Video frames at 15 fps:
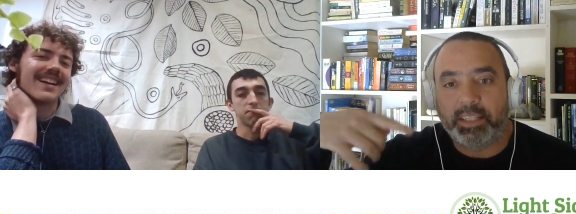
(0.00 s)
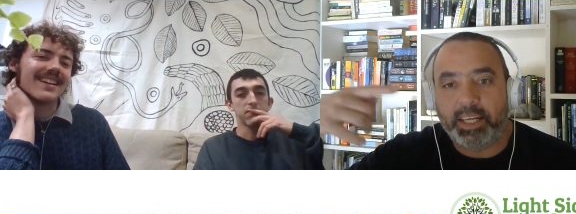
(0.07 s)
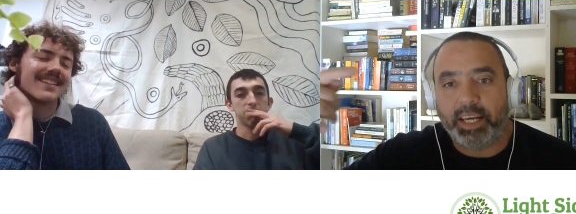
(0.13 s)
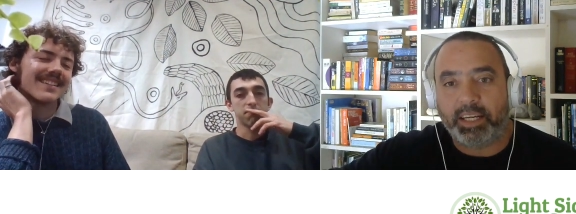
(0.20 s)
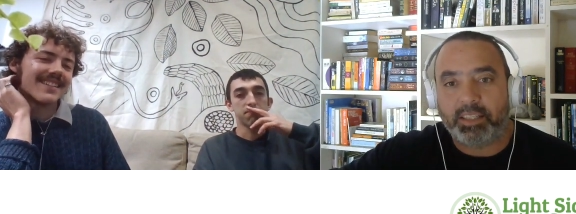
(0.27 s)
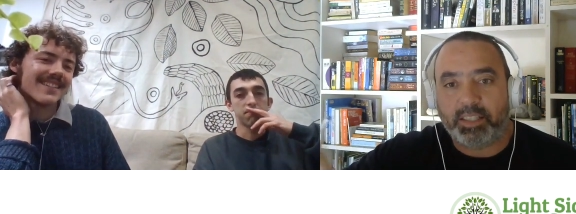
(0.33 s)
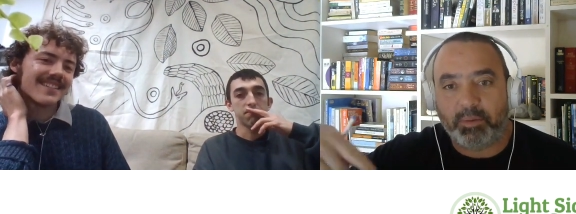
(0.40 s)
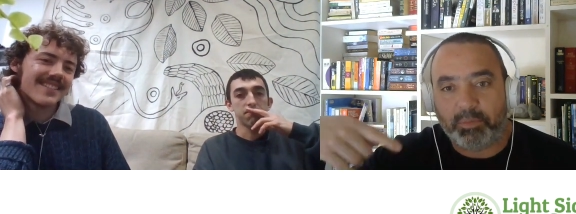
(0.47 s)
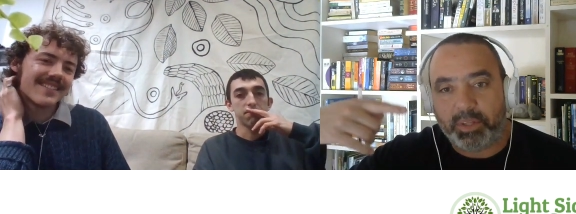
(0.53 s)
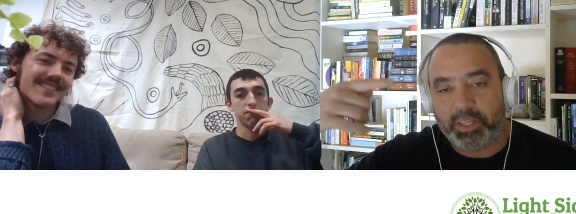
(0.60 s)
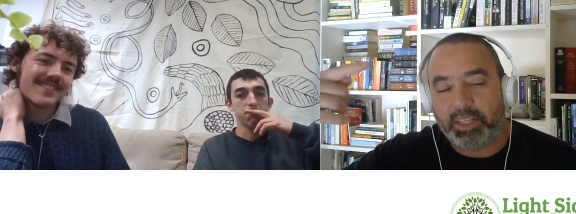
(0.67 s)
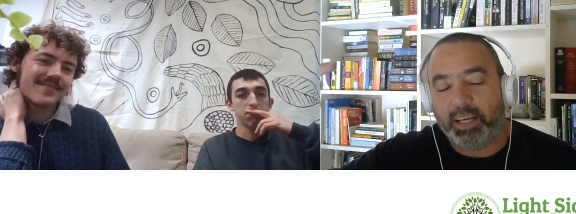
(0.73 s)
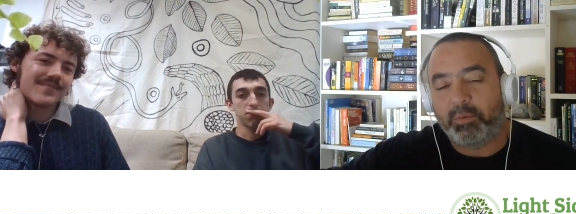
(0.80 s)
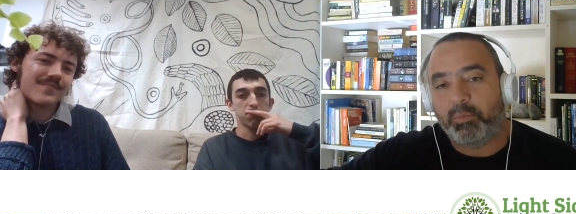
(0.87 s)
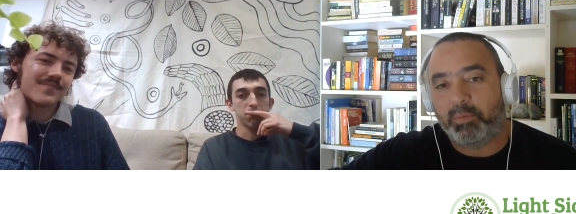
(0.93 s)
Speaker 1: to get
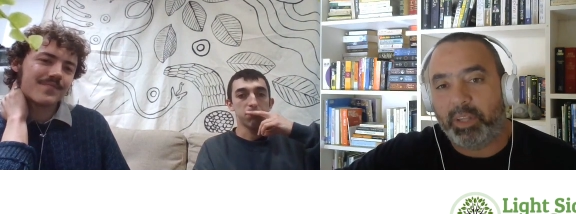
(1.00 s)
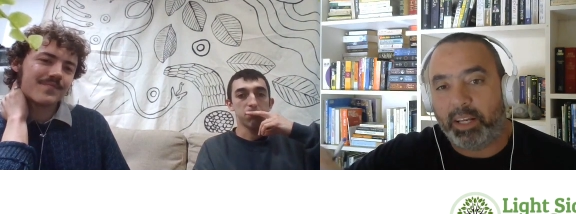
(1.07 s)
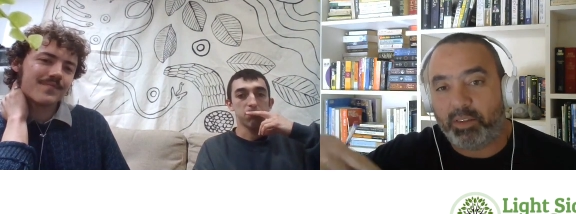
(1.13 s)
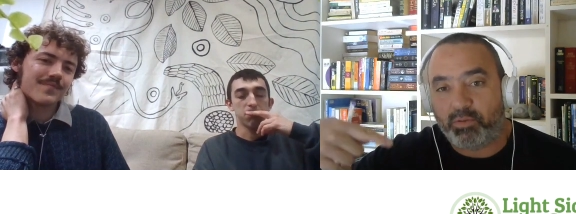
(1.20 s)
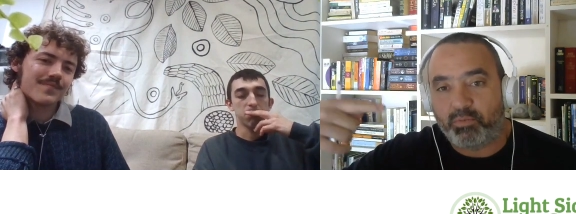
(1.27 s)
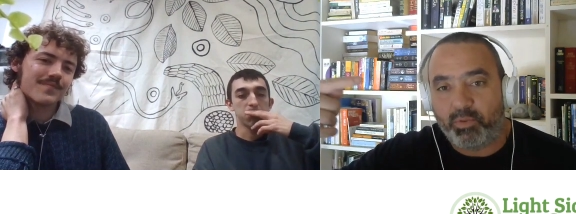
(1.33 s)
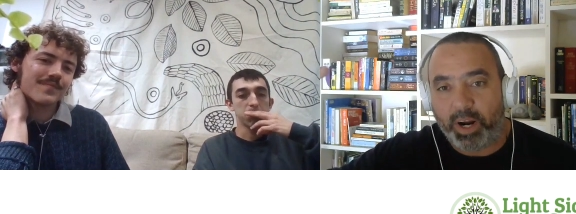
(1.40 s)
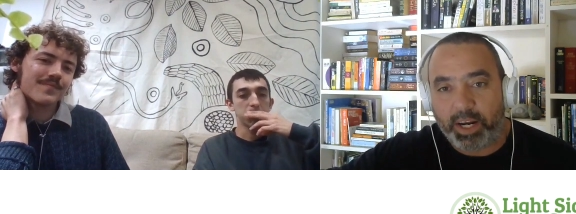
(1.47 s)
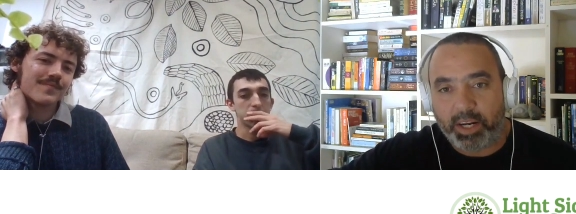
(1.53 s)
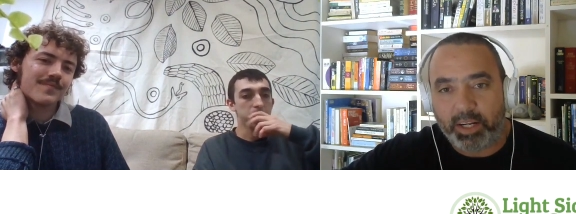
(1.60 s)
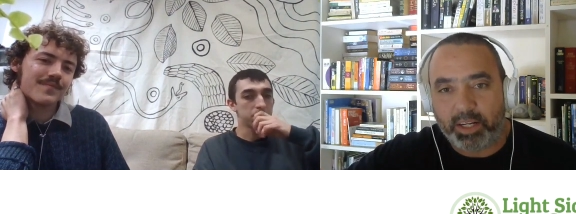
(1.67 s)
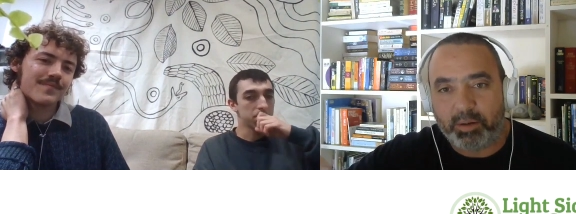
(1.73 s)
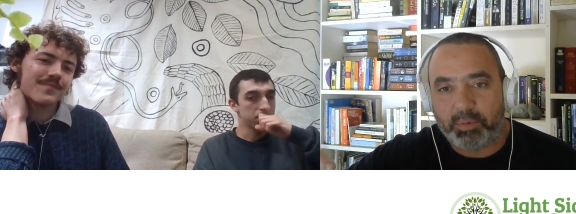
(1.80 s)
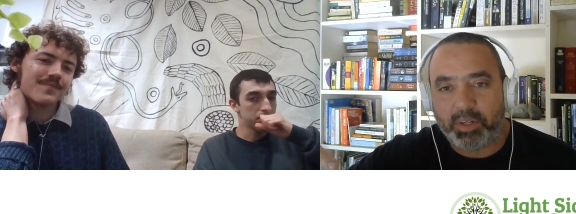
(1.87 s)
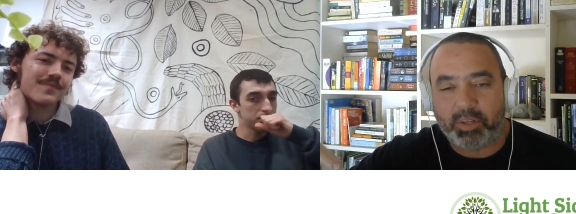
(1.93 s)
something that that's
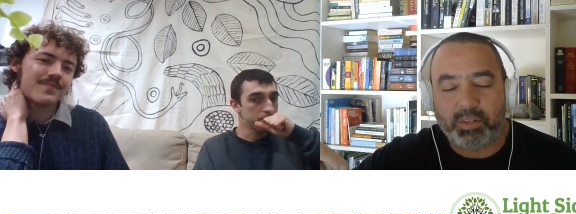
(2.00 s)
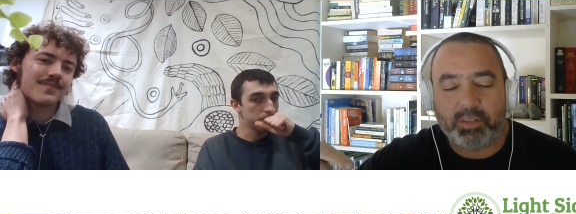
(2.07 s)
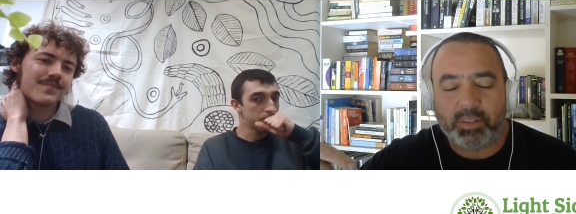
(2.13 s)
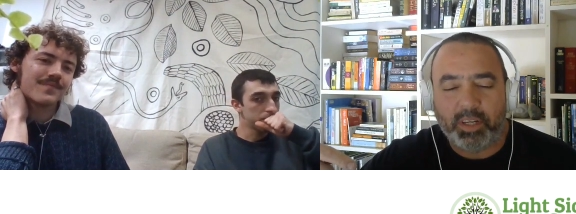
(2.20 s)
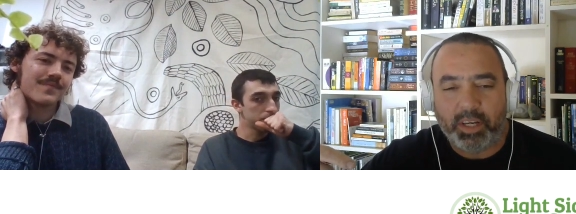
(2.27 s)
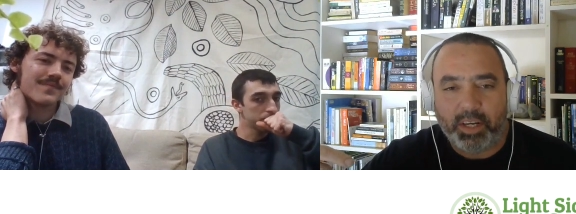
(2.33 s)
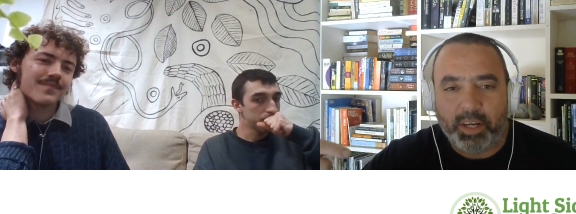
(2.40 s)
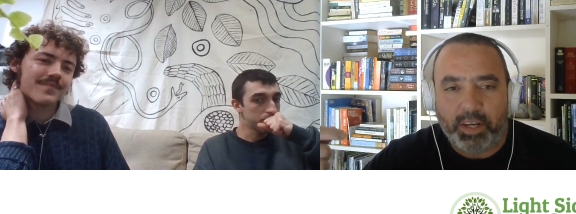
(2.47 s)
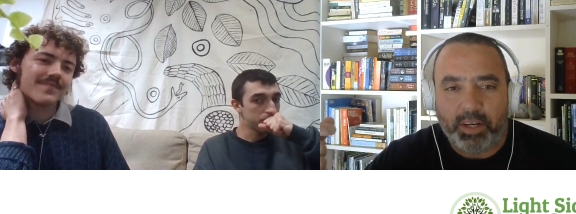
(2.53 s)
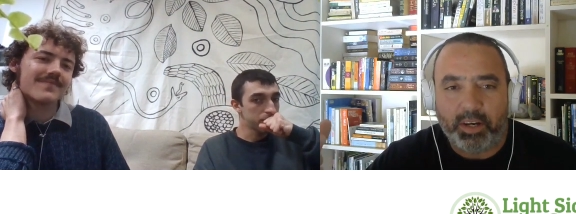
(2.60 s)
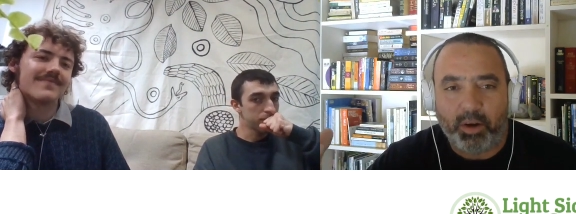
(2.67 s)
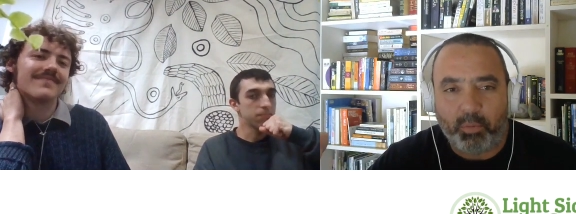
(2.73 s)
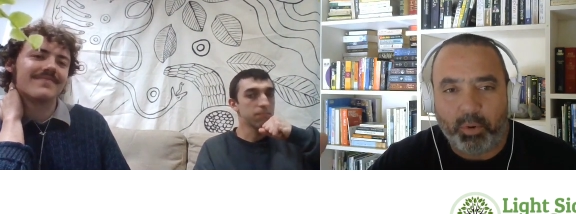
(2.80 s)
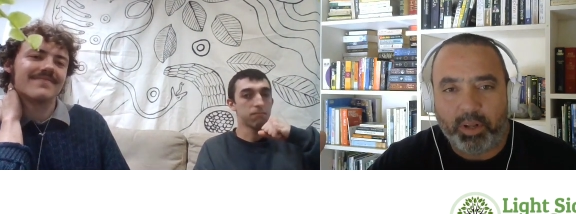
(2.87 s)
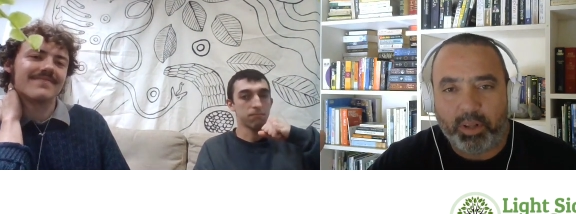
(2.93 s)
regular? Because
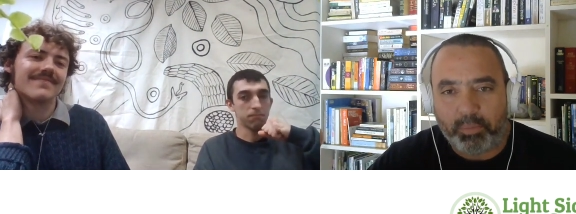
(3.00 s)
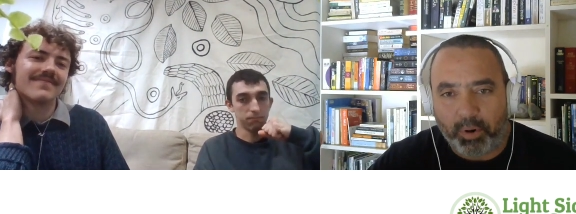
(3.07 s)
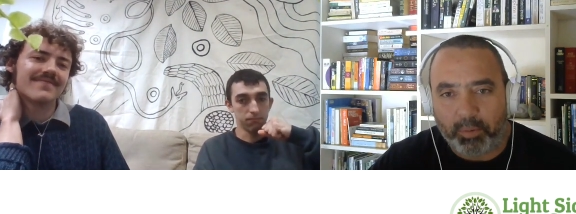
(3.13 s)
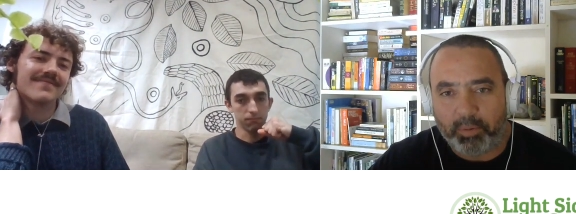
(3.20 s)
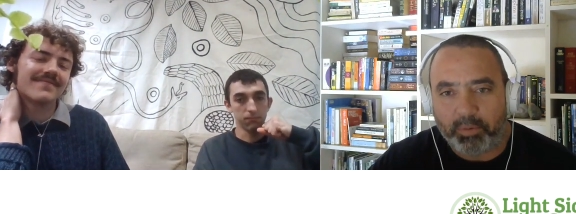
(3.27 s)
you know one of the mm-hmm.